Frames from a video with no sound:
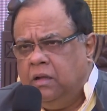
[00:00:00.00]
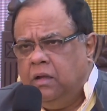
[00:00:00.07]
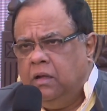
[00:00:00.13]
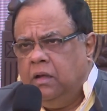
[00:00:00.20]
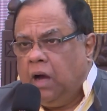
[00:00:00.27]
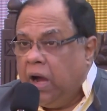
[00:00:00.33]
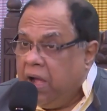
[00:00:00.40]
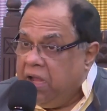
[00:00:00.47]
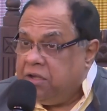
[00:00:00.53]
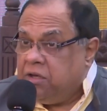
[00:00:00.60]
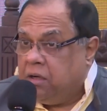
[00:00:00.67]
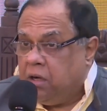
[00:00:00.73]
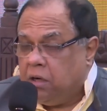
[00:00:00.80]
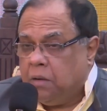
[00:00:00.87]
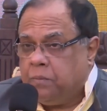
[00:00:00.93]
IIT
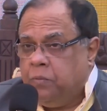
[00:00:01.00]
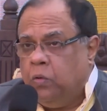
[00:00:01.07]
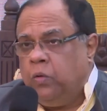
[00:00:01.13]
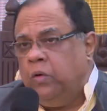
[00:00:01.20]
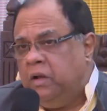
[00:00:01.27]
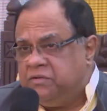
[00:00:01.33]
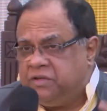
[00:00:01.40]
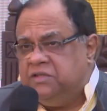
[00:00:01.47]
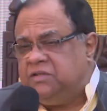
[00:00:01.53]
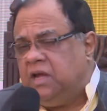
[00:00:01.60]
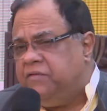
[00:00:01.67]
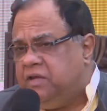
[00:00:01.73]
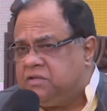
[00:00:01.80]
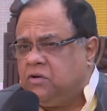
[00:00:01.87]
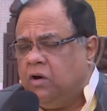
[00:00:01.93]
Kharagpur, St.
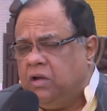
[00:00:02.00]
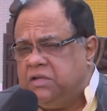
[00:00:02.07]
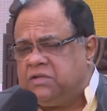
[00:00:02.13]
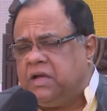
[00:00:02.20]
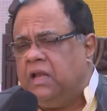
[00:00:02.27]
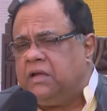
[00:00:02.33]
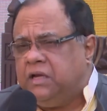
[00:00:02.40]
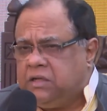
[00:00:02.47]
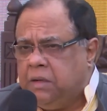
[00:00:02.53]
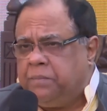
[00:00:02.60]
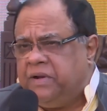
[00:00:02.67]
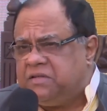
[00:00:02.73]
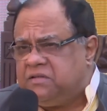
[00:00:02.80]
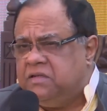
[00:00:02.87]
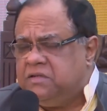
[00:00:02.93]
Xavier's College, Calcutta,
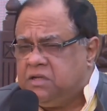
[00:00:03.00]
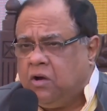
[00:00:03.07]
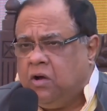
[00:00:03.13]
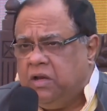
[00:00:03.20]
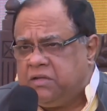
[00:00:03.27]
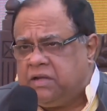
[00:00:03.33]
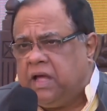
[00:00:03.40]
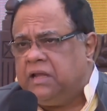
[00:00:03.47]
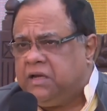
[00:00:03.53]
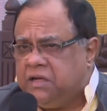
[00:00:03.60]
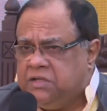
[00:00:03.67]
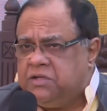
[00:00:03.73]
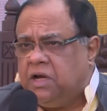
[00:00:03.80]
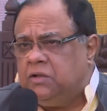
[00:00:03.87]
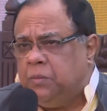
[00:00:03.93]
Presidency College, Calcutta,
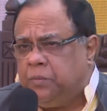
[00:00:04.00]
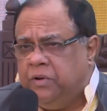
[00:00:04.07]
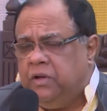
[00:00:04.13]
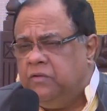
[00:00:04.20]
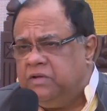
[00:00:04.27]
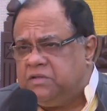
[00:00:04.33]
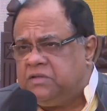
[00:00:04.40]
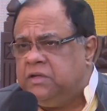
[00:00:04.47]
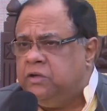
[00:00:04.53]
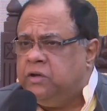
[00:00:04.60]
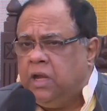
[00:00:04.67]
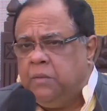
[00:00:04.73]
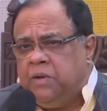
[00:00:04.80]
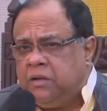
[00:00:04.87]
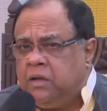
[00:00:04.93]
Jadavpur University, you
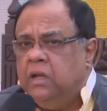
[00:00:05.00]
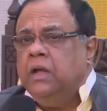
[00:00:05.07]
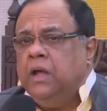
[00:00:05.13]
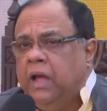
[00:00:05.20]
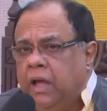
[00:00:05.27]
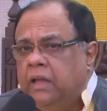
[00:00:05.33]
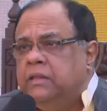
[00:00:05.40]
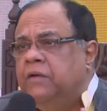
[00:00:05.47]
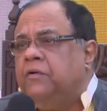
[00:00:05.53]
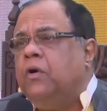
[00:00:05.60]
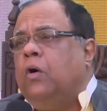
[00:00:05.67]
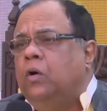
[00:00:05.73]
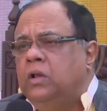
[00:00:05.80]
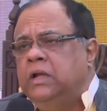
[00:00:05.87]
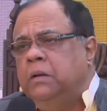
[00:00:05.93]
name it, they were
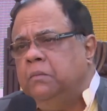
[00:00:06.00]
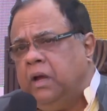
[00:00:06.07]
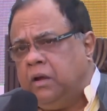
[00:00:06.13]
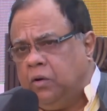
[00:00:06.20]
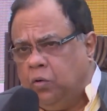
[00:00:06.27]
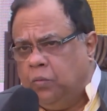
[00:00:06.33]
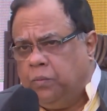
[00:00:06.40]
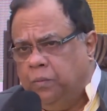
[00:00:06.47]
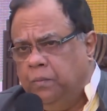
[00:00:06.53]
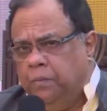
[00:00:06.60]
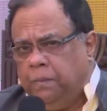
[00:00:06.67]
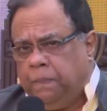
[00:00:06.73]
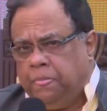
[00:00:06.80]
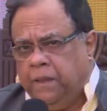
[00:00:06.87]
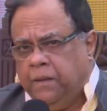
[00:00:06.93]
all in my group.
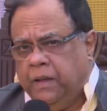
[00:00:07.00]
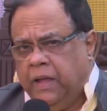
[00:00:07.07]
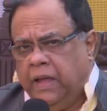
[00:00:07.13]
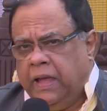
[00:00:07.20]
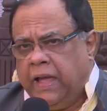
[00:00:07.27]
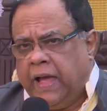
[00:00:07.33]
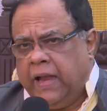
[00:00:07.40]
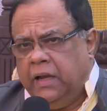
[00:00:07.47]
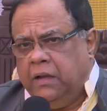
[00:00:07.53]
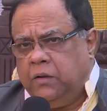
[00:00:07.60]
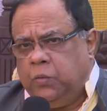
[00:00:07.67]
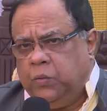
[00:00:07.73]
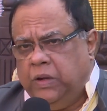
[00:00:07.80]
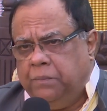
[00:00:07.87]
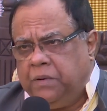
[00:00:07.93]
And
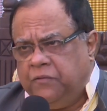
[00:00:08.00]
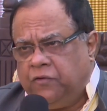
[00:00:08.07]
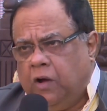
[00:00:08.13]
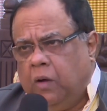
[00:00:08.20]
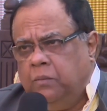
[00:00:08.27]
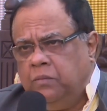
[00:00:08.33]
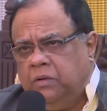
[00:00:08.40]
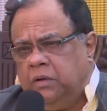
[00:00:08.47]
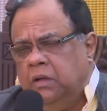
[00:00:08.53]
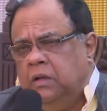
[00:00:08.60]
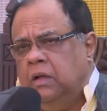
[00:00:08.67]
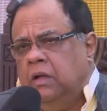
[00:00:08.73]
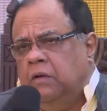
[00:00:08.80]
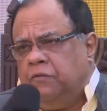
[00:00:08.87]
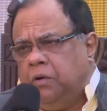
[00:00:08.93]
we performed
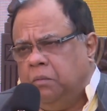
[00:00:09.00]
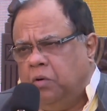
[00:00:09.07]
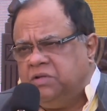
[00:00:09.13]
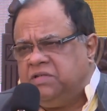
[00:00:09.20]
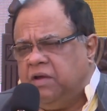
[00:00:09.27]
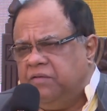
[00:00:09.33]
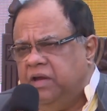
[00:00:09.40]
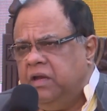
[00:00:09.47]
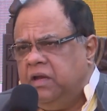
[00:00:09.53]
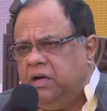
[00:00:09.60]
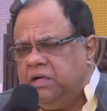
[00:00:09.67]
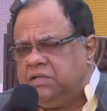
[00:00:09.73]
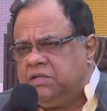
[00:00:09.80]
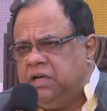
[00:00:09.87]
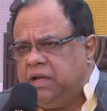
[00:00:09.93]
for about 7
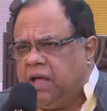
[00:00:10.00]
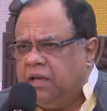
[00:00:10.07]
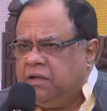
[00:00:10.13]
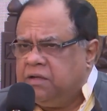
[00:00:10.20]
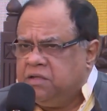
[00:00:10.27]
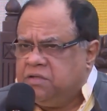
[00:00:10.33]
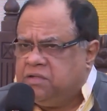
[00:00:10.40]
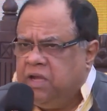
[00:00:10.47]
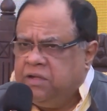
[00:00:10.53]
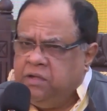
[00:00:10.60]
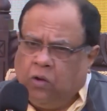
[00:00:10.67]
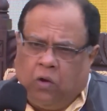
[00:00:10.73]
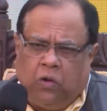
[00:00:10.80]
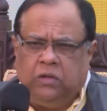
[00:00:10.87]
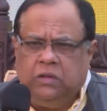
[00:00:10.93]
years in Calcutta stage, in all